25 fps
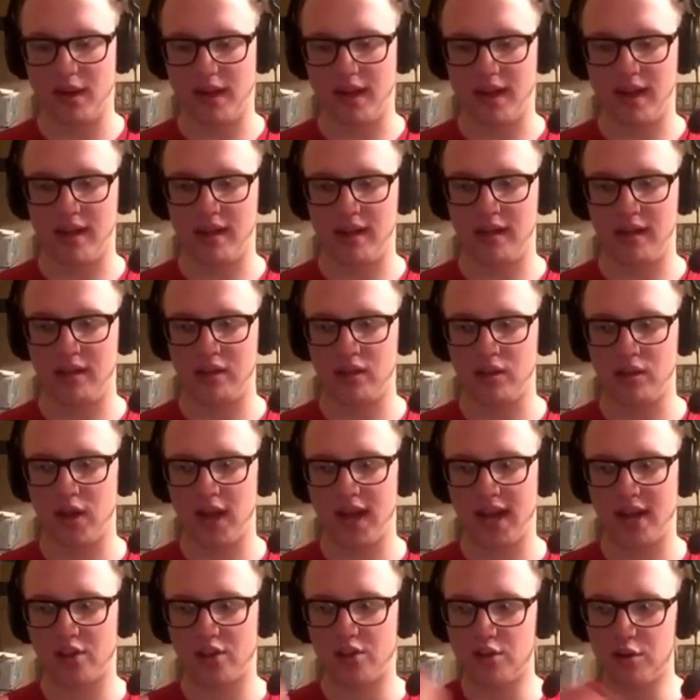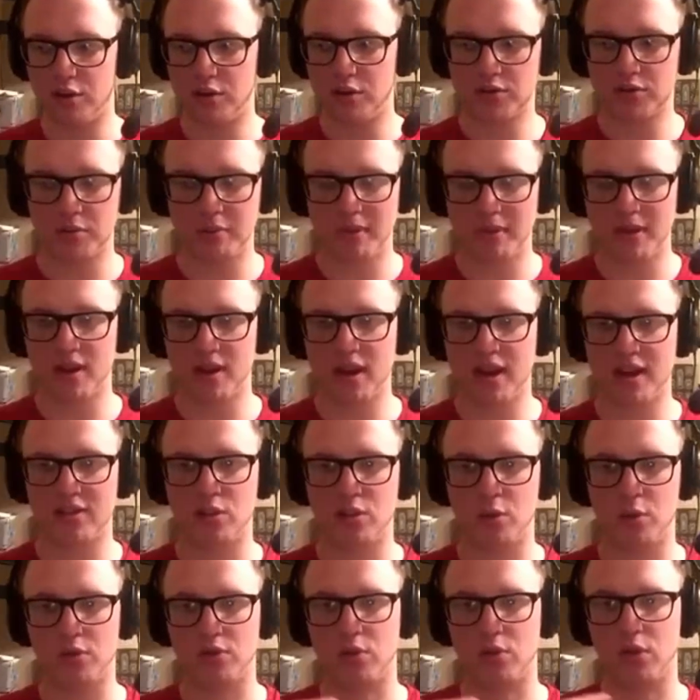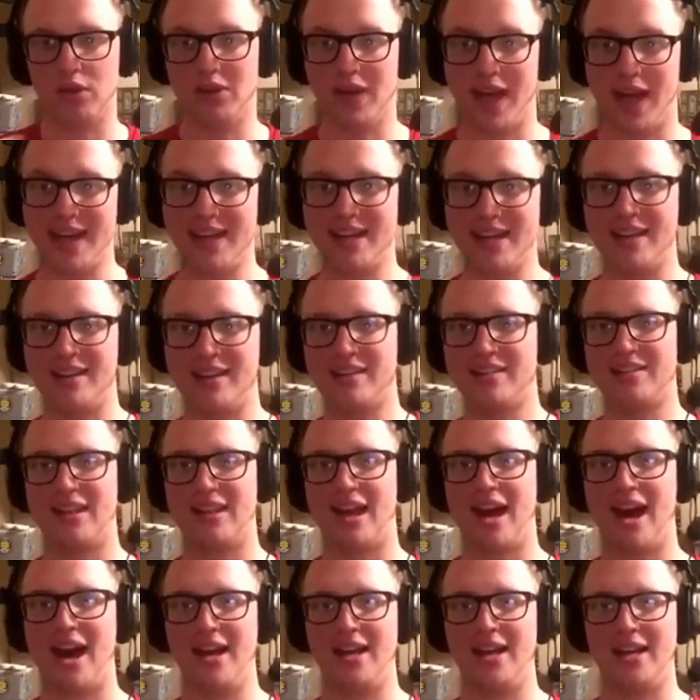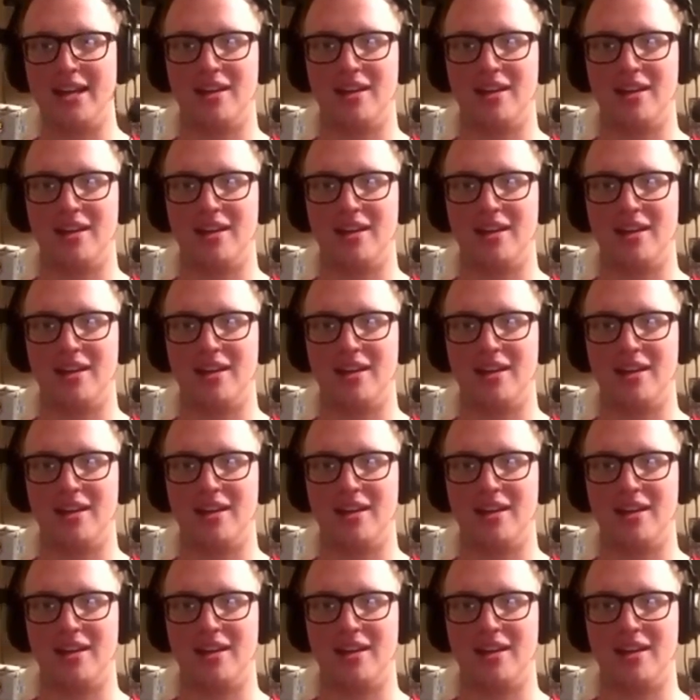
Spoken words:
And you got Cruz Ramirez, who is on Lightning's side.